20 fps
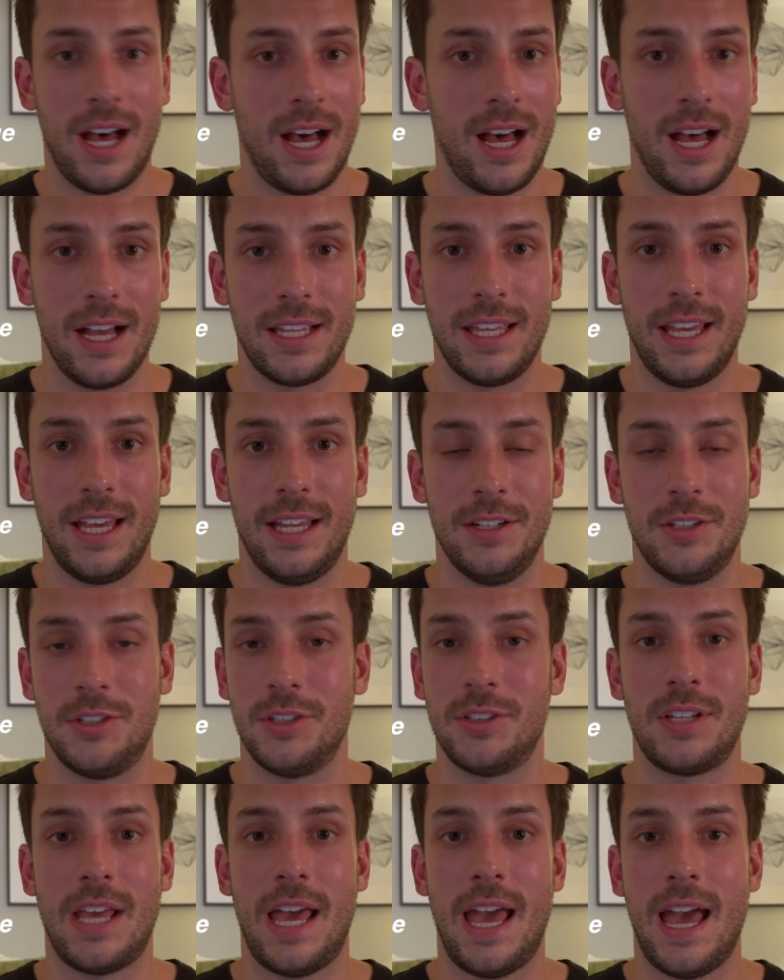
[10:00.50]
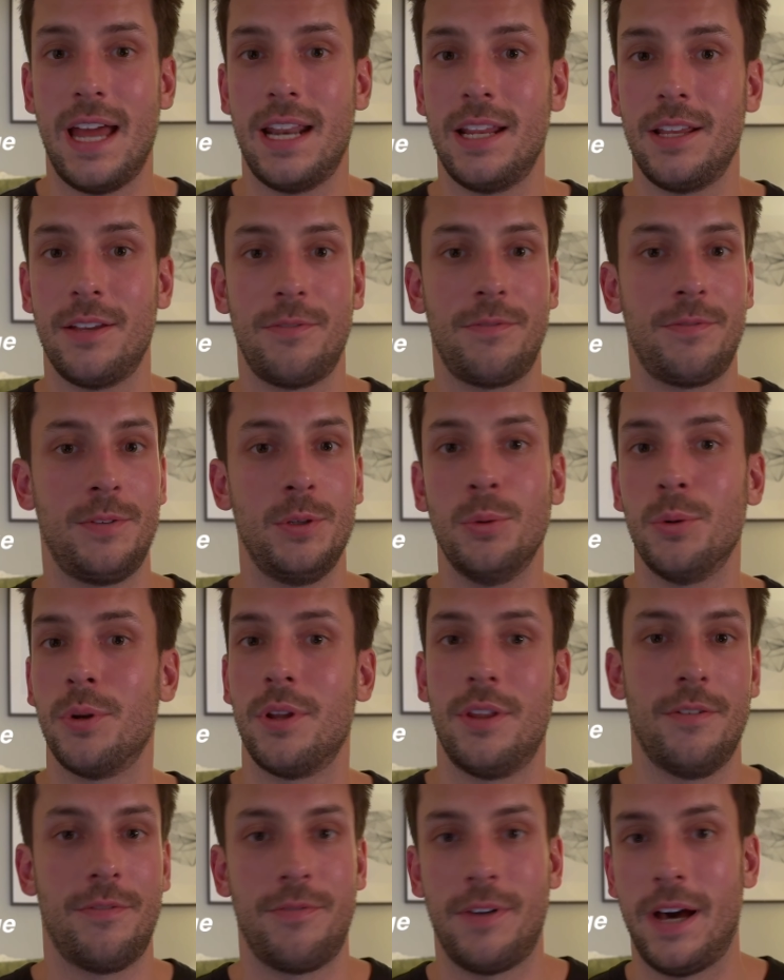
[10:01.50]
again, just adding fuel to
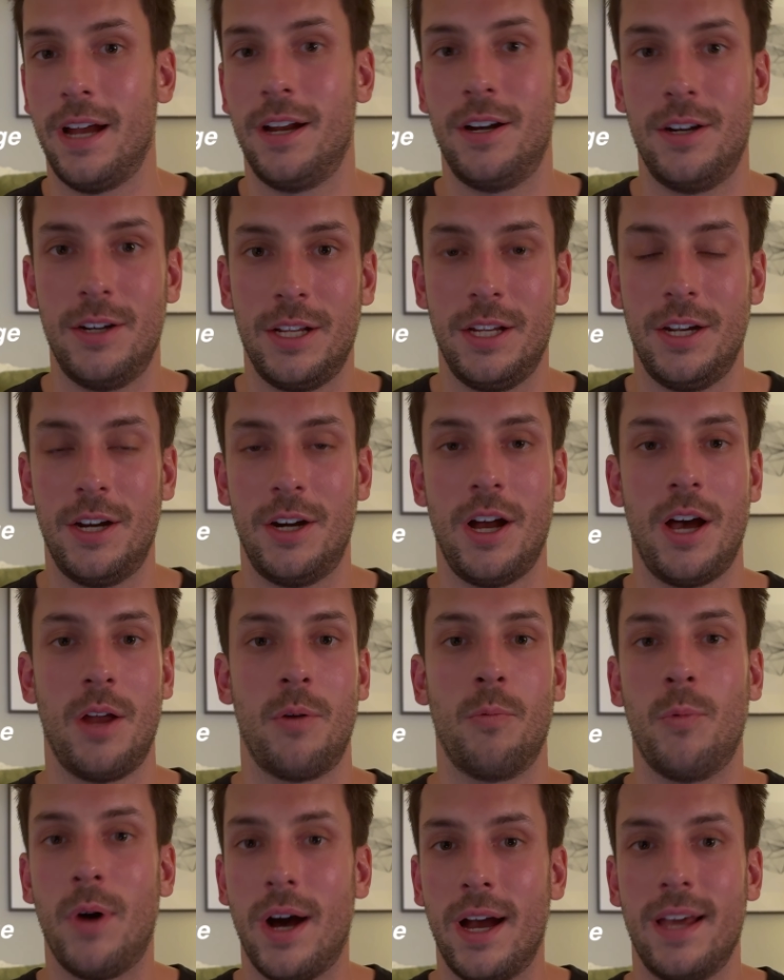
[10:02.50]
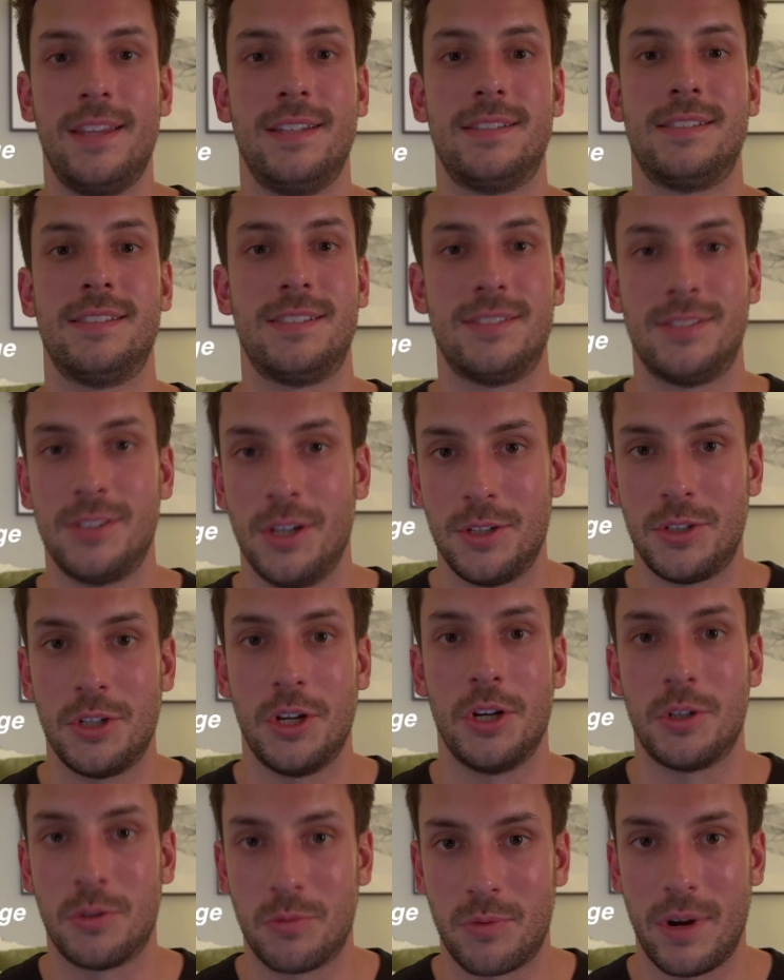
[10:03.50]
the fire here on why this is such
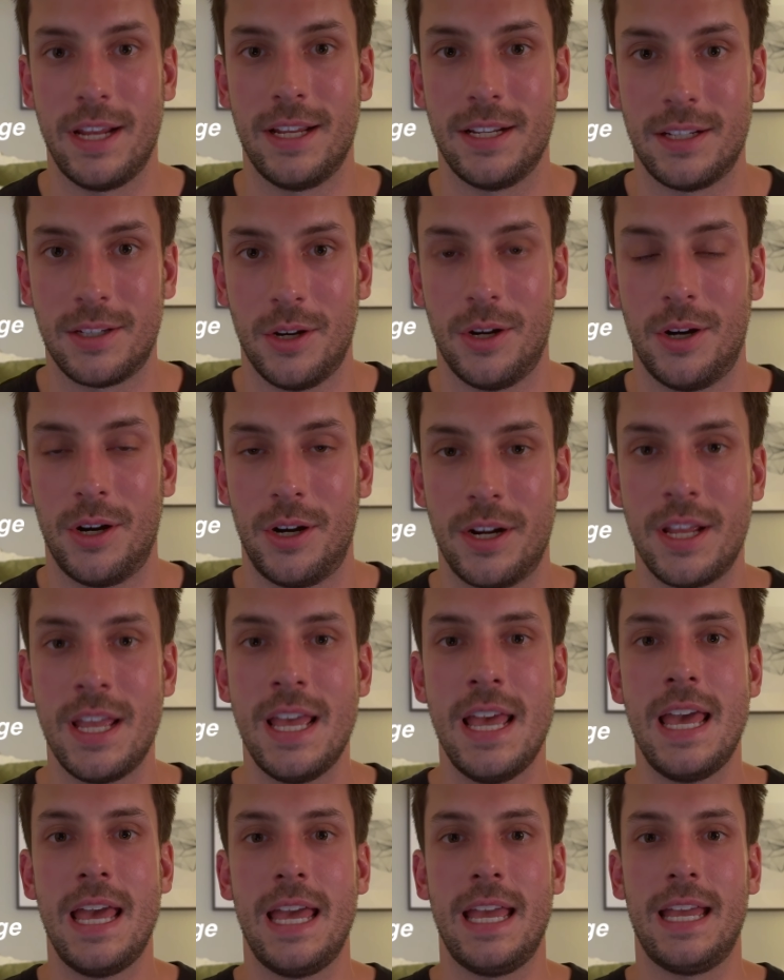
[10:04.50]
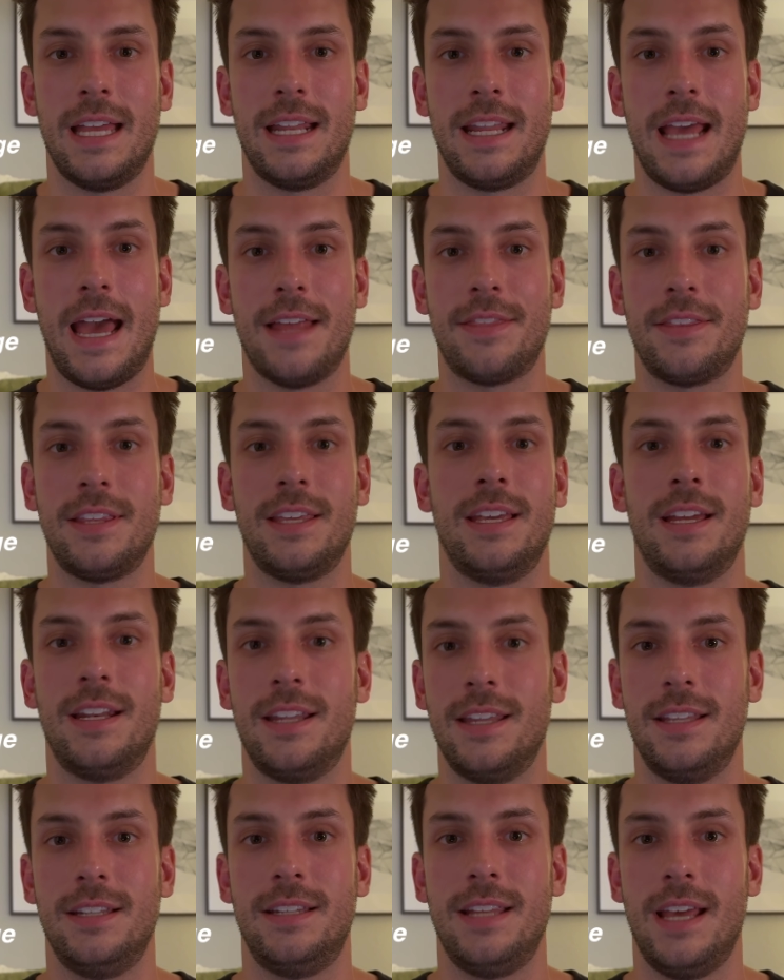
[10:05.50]
a great card. And at the end
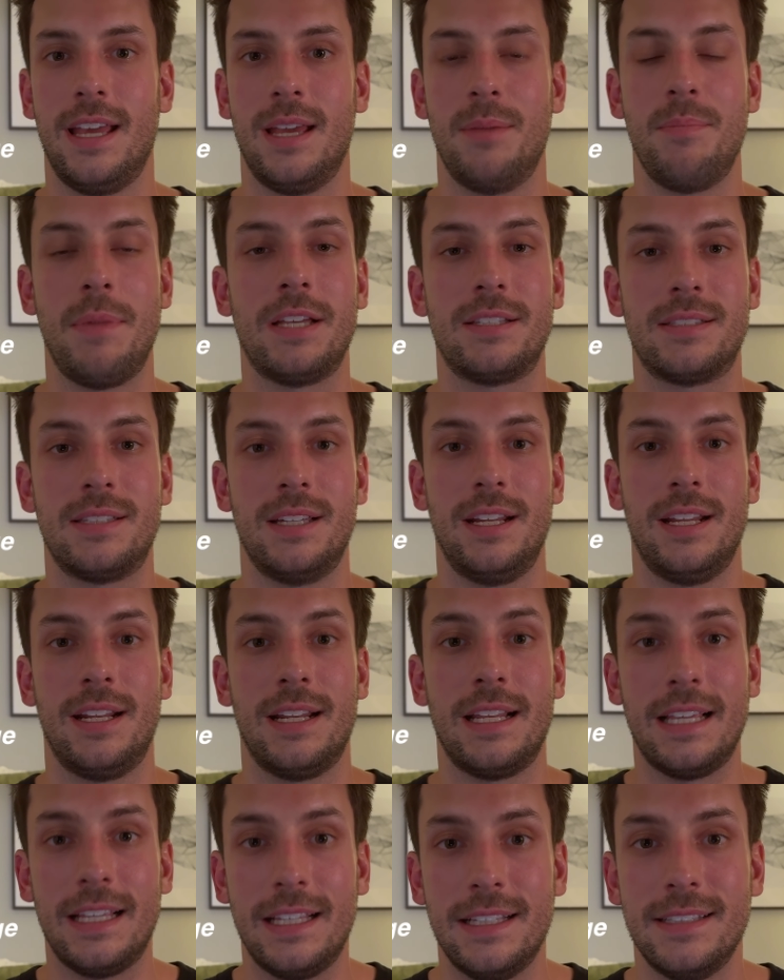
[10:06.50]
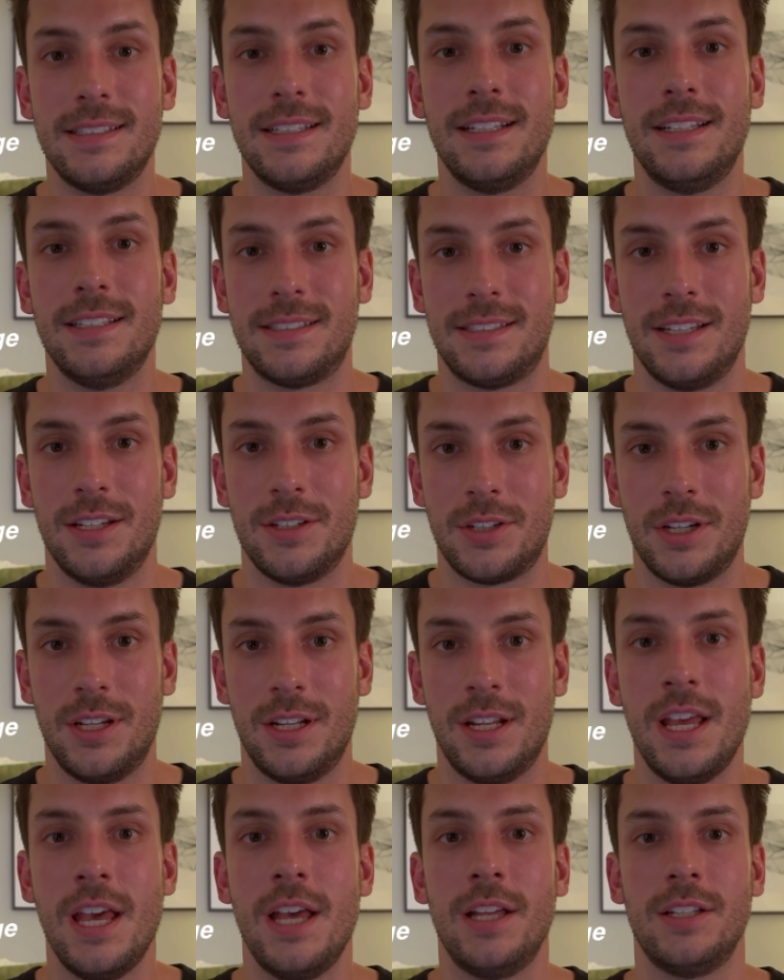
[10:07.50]
of the day, it makes it an easy decision
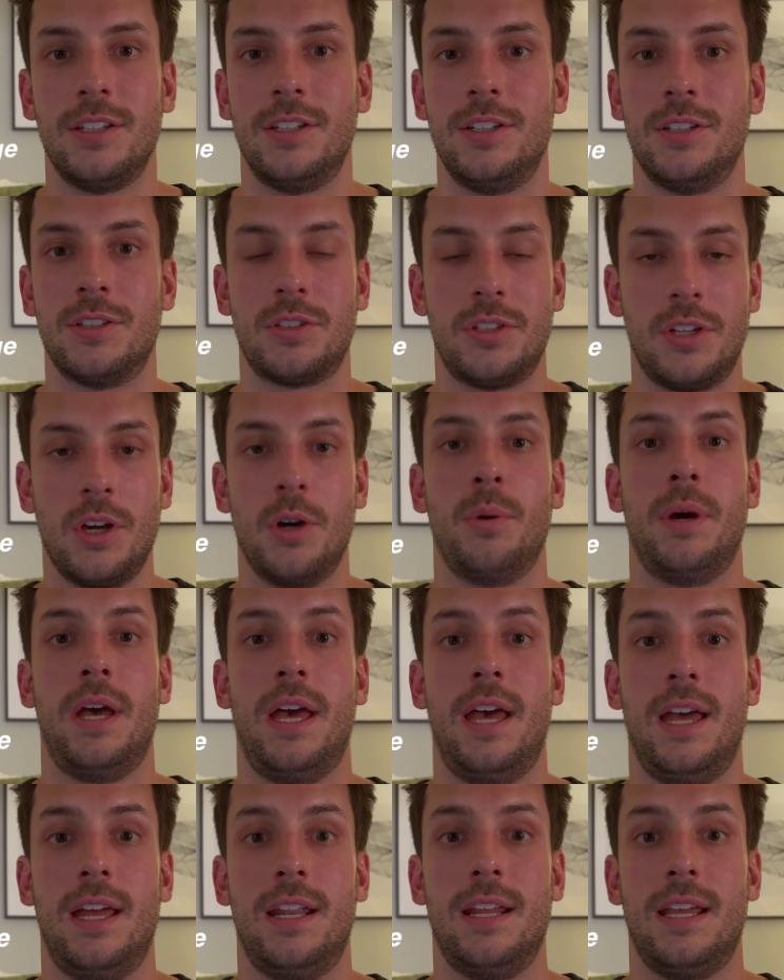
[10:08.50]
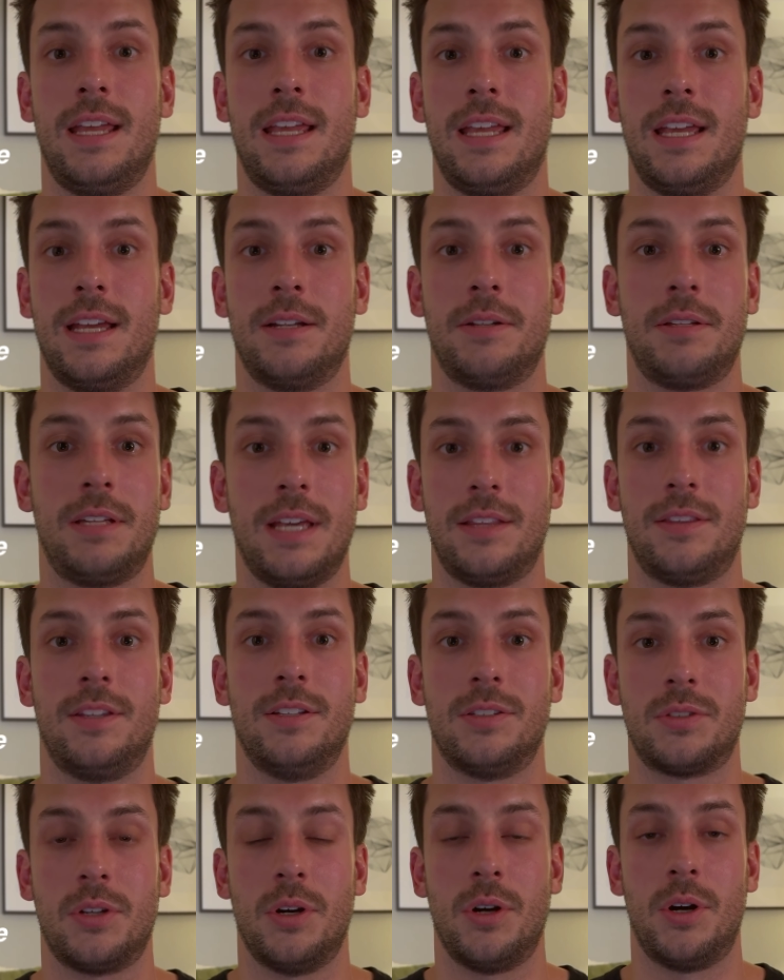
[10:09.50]
to just go ahead and get
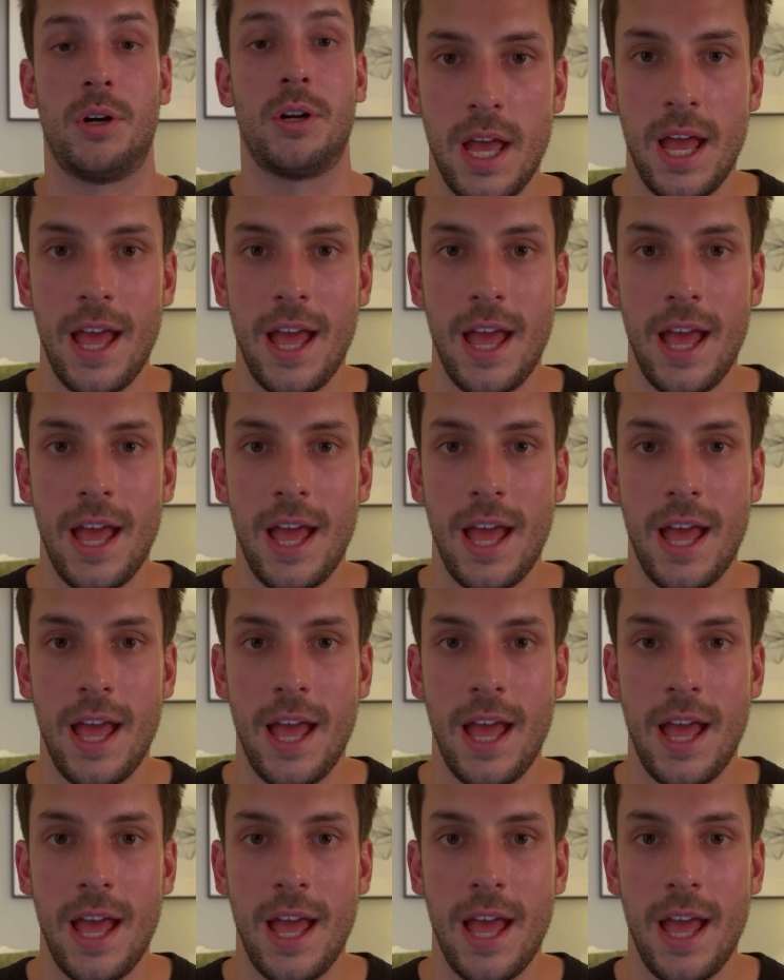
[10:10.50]
this card.